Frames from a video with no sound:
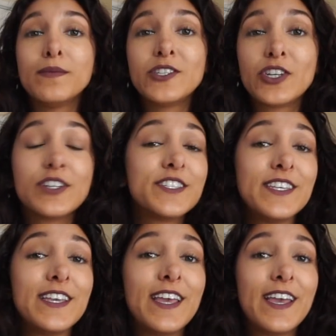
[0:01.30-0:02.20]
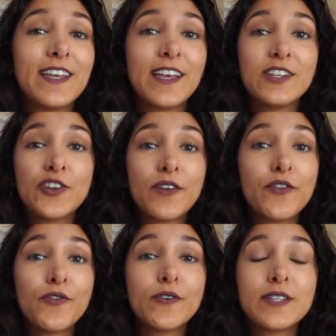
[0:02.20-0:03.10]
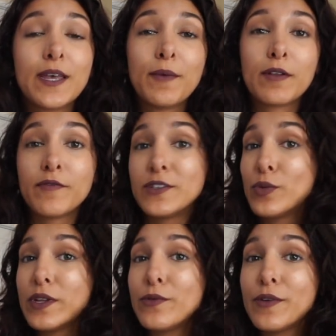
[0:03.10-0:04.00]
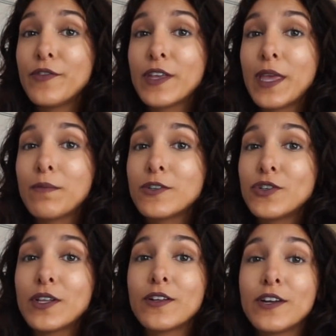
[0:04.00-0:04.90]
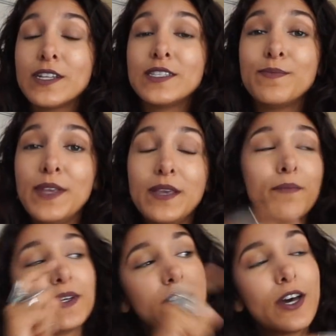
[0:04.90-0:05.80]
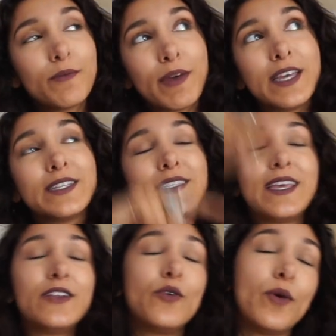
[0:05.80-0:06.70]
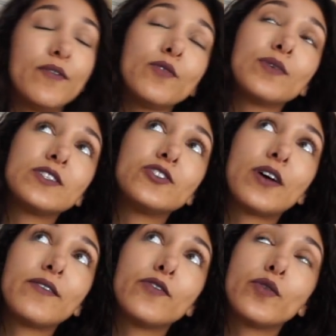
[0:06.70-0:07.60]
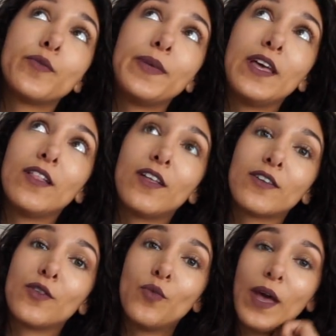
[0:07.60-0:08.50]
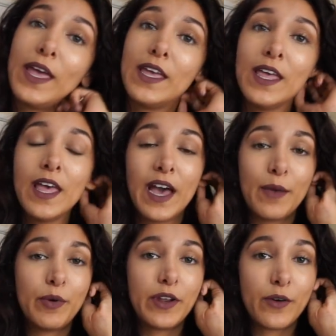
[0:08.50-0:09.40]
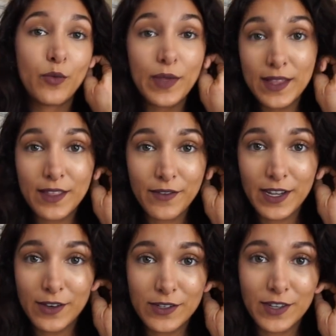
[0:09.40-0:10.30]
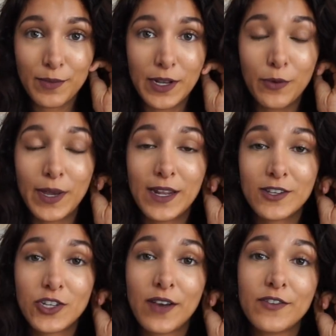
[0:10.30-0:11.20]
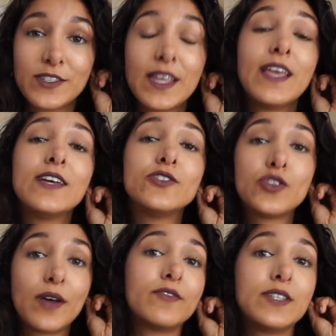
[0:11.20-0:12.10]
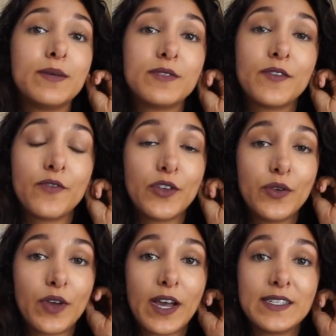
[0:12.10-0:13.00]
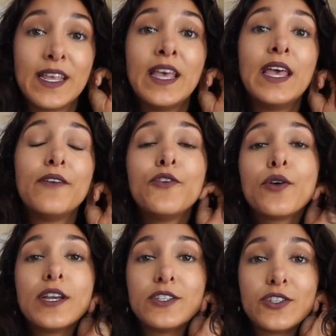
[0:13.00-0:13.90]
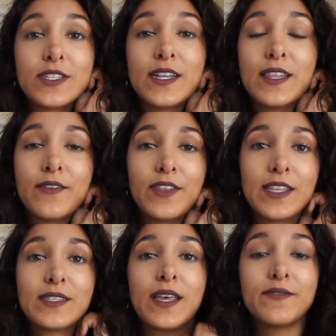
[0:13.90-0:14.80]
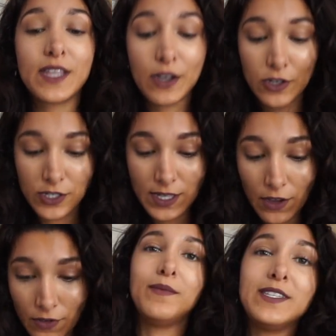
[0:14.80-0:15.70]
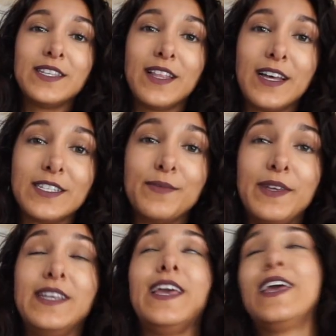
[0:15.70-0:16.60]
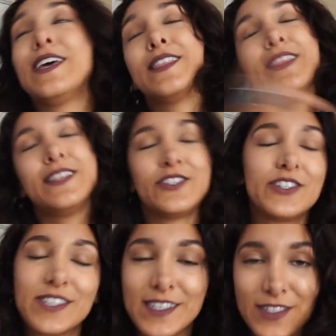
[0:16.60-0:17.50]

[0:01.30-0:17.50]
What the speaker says: is Chelsea, and I travel full-time out of a 23-foot camper trailer. It's me, my dog Banks, and whoever wants to travel with me along the way. I put out weekly videos of my nomadic travels and travel tips for you guys. If you are interested in living this lifestyle yourself, it means a lot to me, and let's just get